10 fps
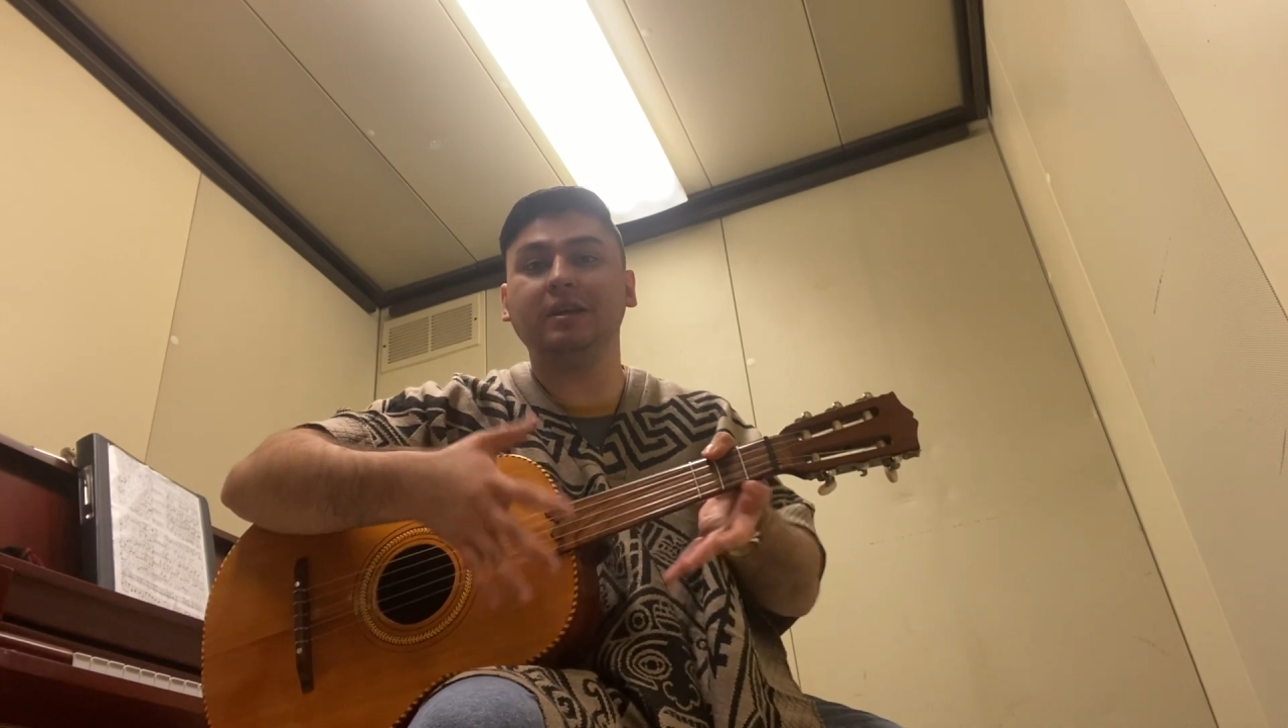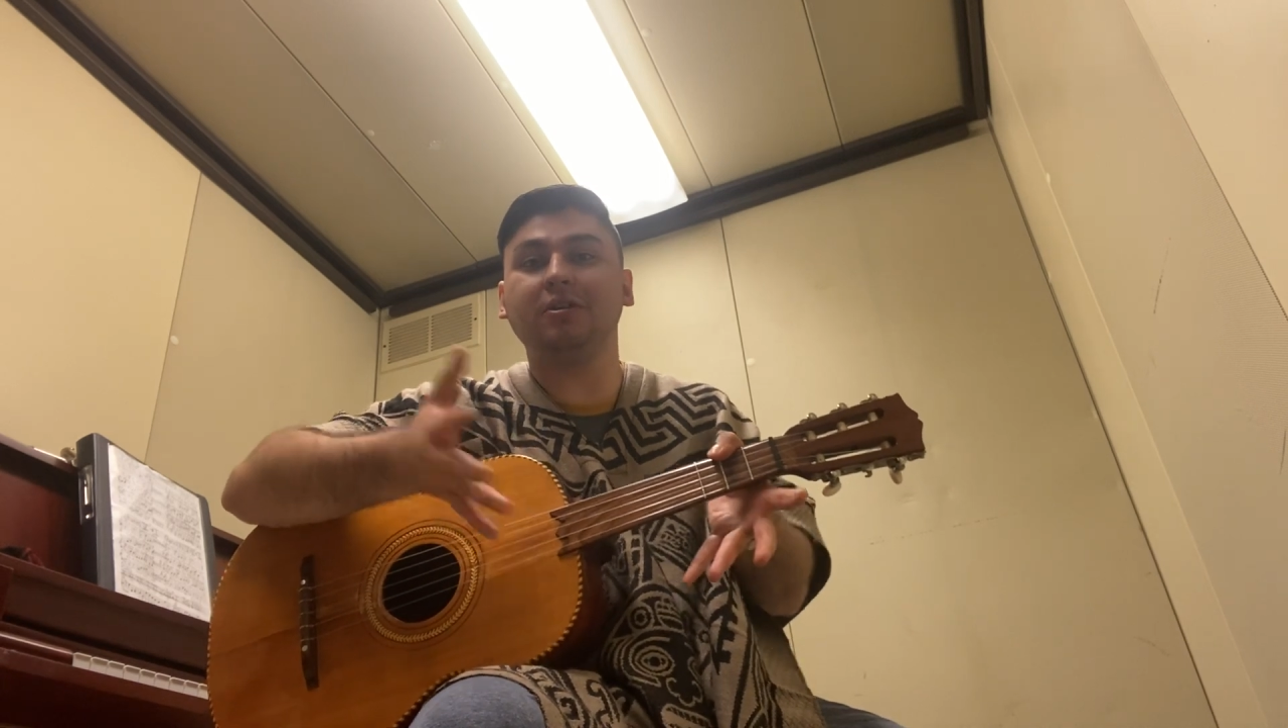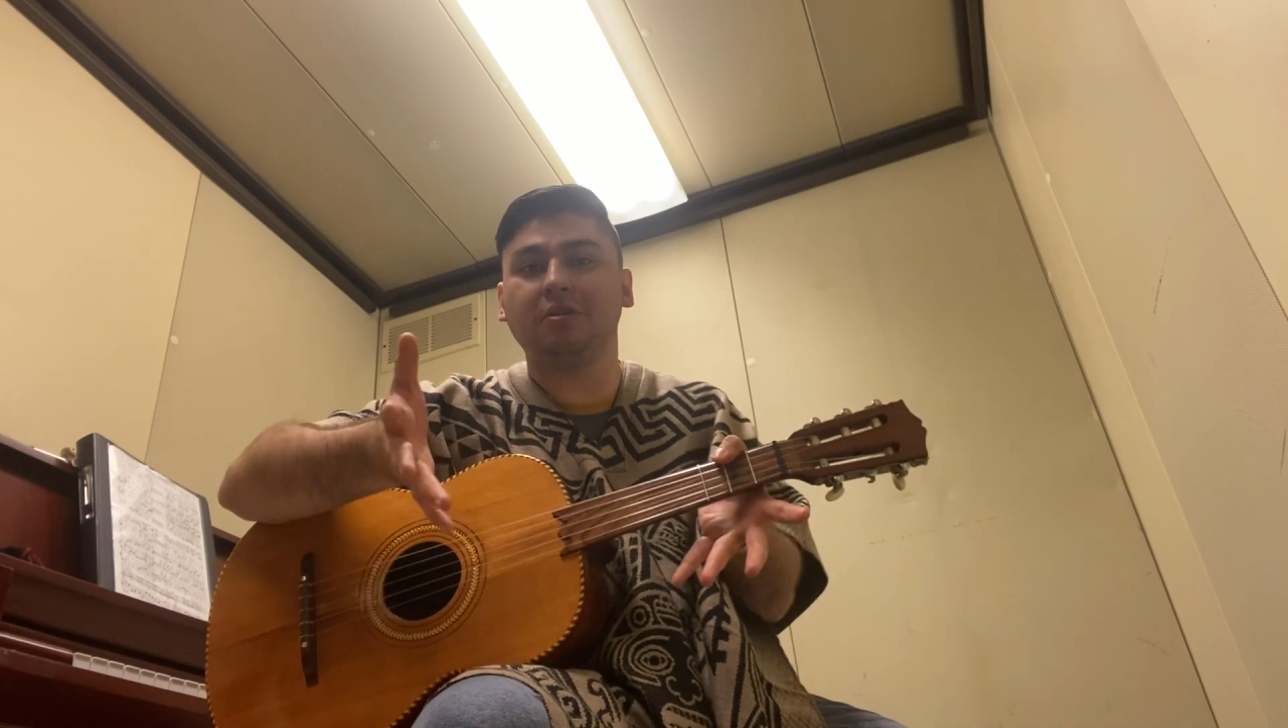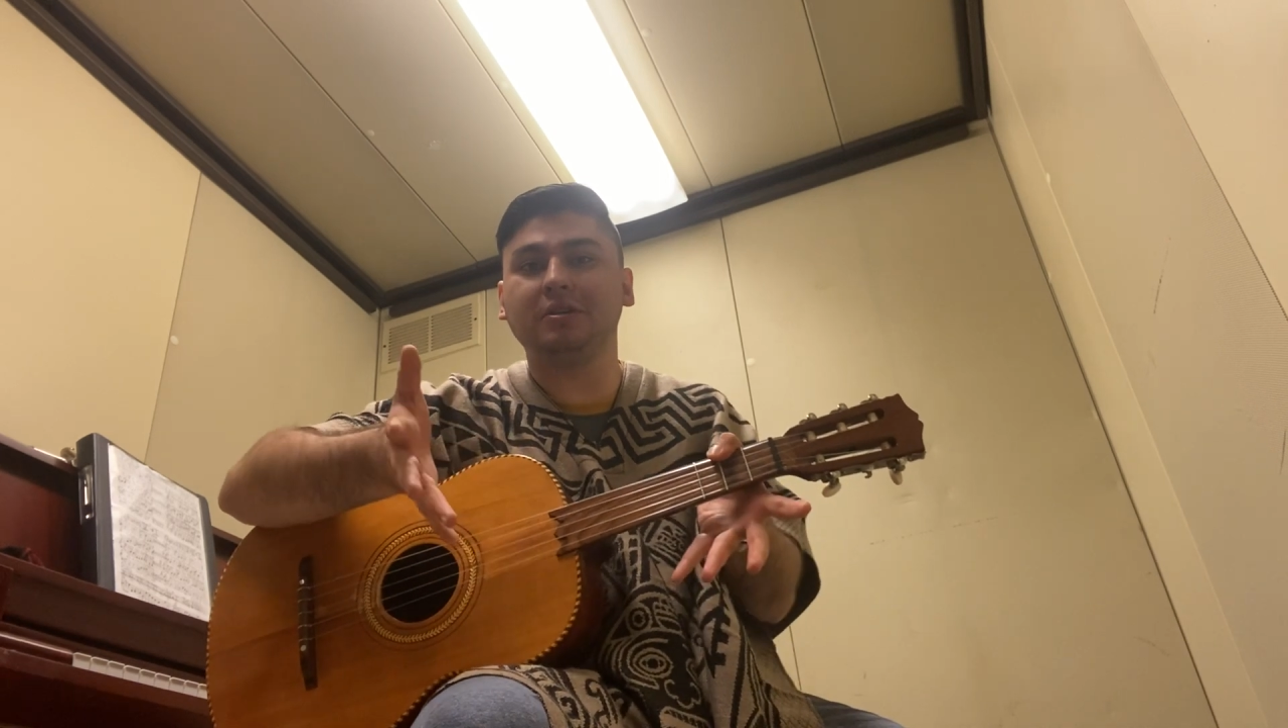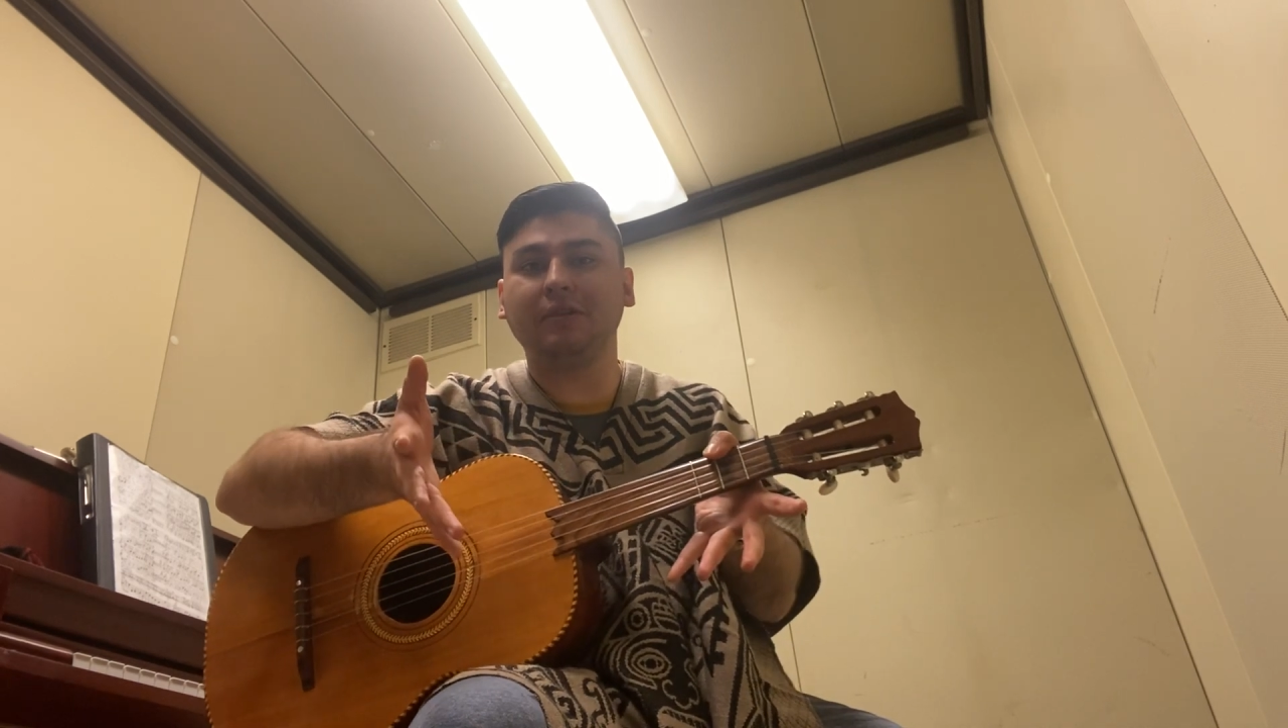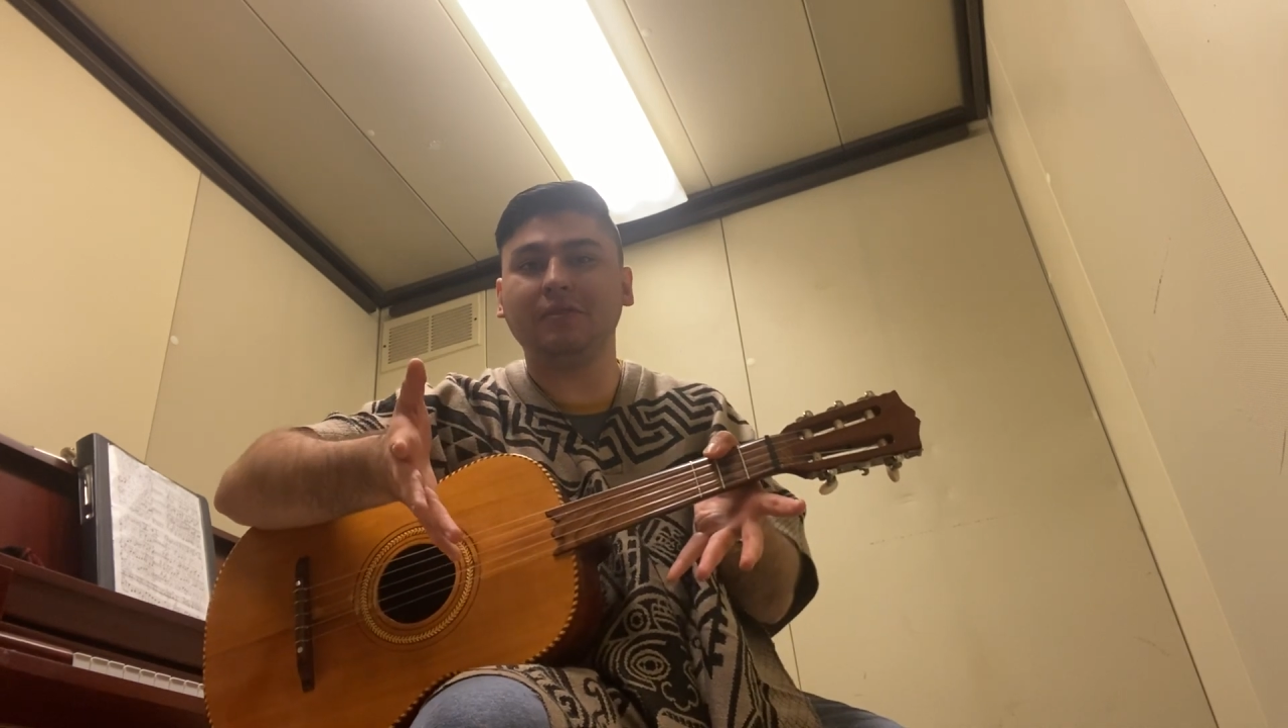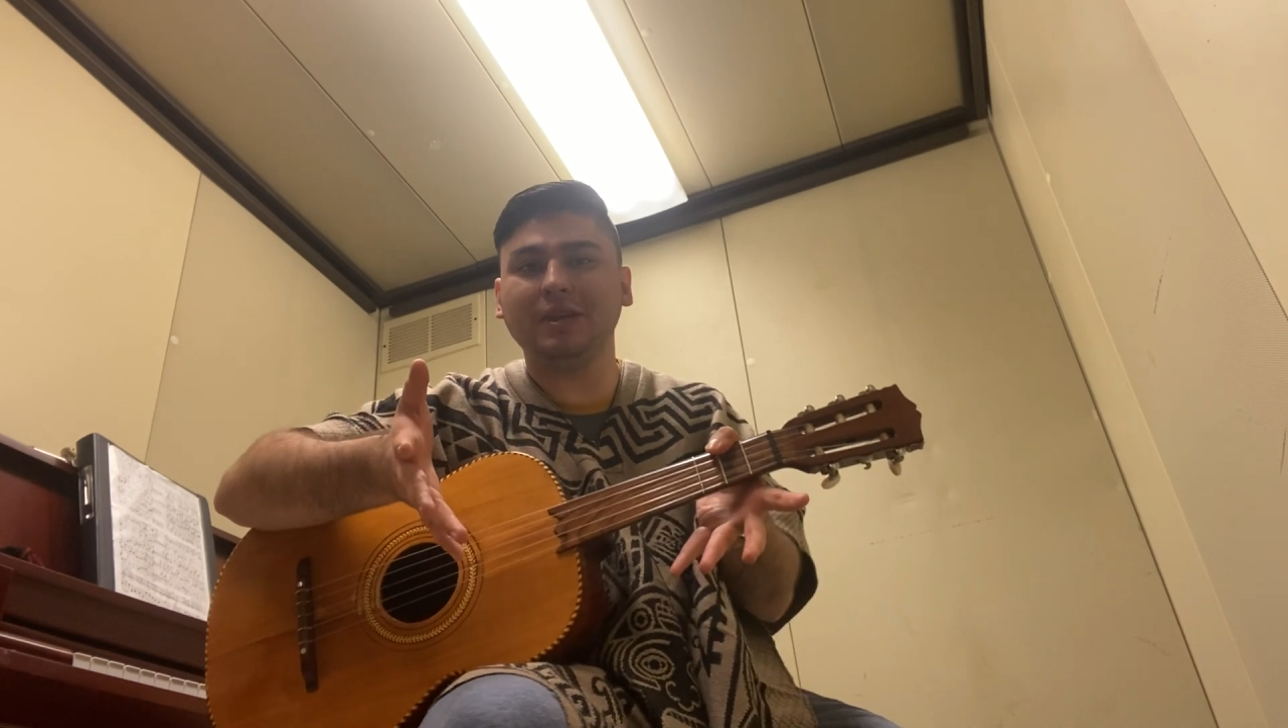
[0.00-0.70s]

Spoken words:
in all the different